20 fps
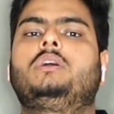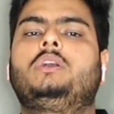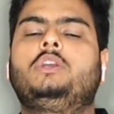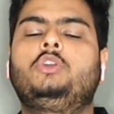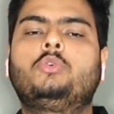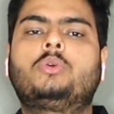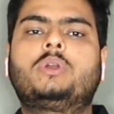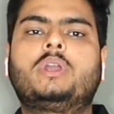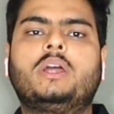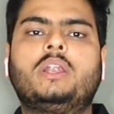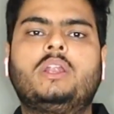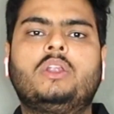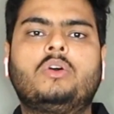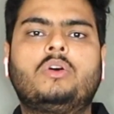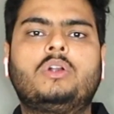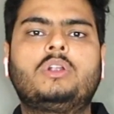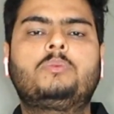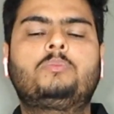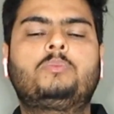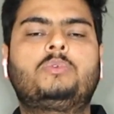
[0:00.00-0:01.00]
You
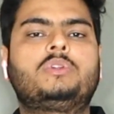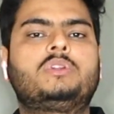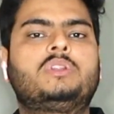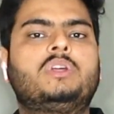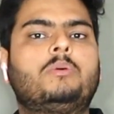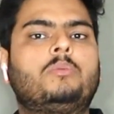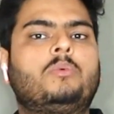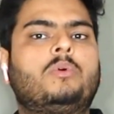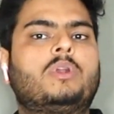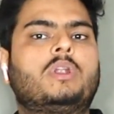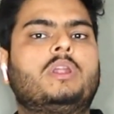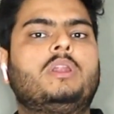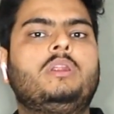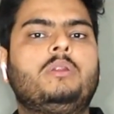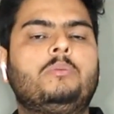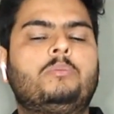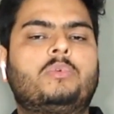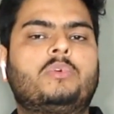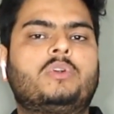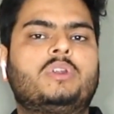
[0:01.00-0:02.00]
cannot put the model
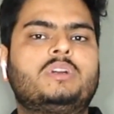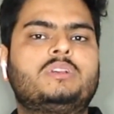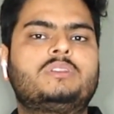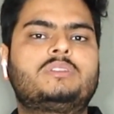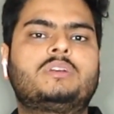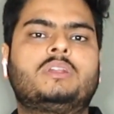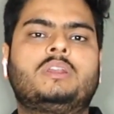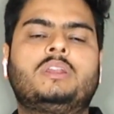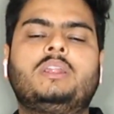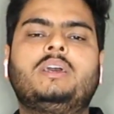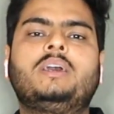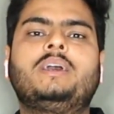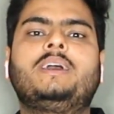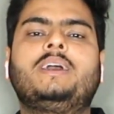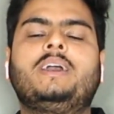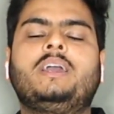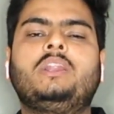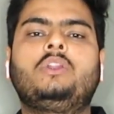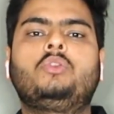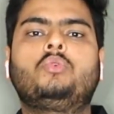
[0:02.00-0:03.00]
in production
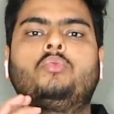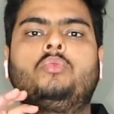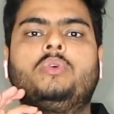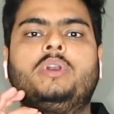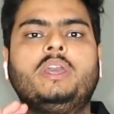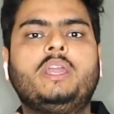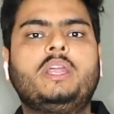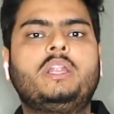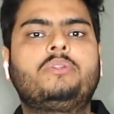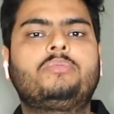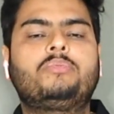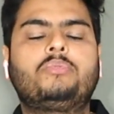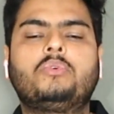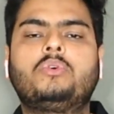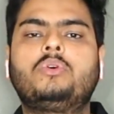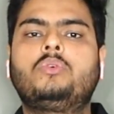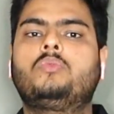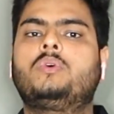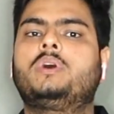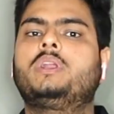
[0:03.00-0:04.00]
and wait
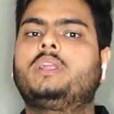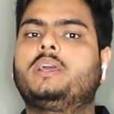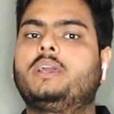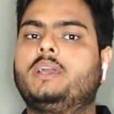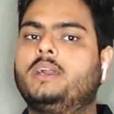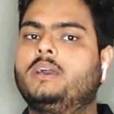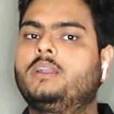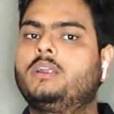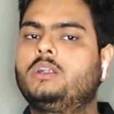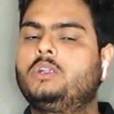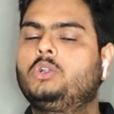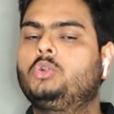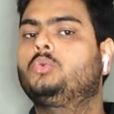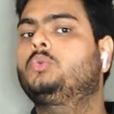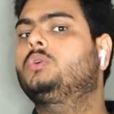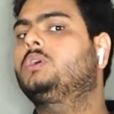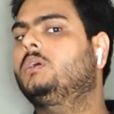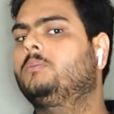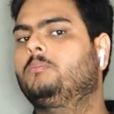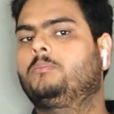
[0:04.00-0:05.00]
for one error
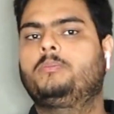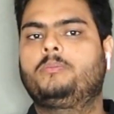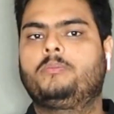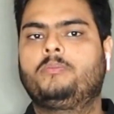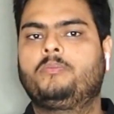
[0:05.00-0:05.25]
to come.